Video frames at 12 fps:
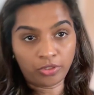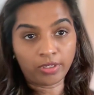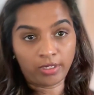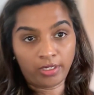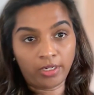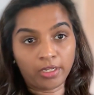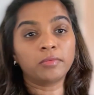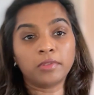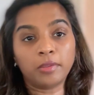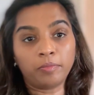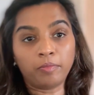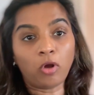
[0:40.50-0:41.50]
clinic.
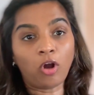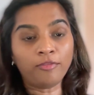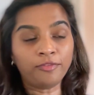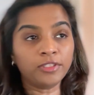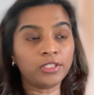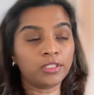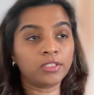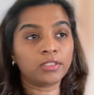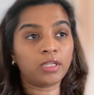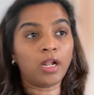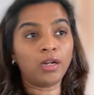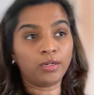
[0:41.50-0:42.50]
The offices
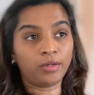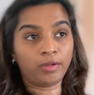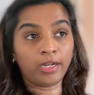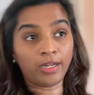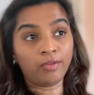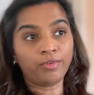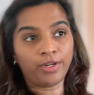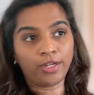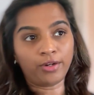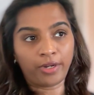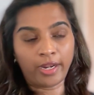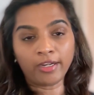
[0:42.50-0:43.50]
are getting very
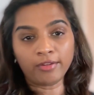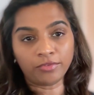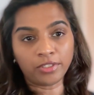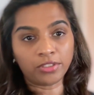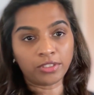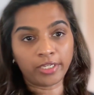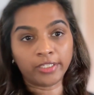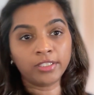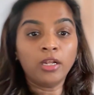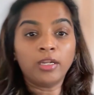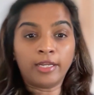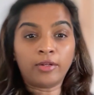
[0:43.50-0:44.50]
creative these
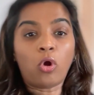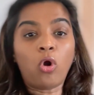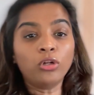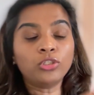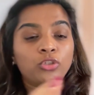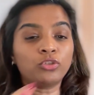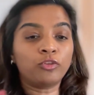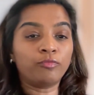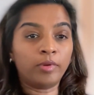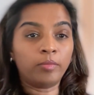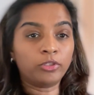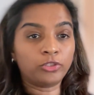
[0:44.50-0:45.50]
days. Like all sorts of
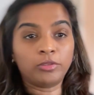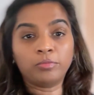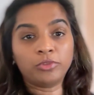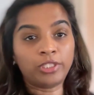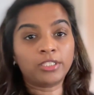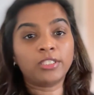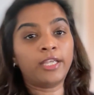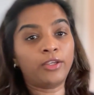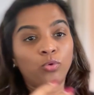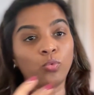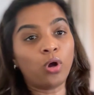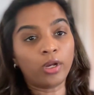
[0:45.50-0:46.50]
membership, just like
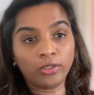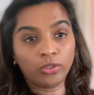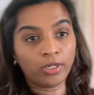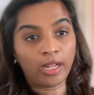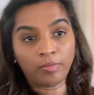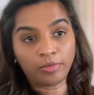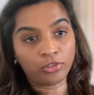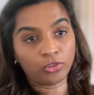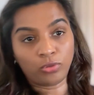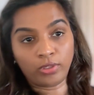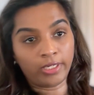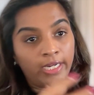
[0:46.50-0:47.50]
you walk into an Apple
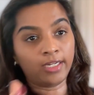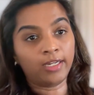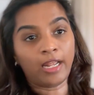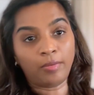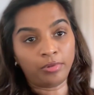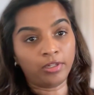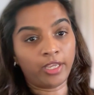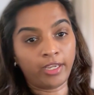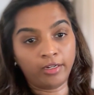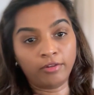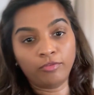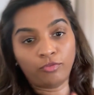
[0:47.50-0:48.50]
store and get an Apple
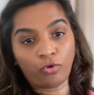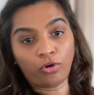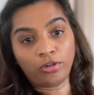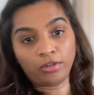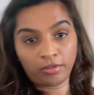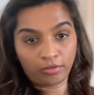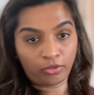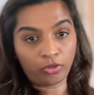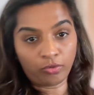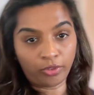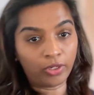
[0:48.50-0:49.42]
Care for your, your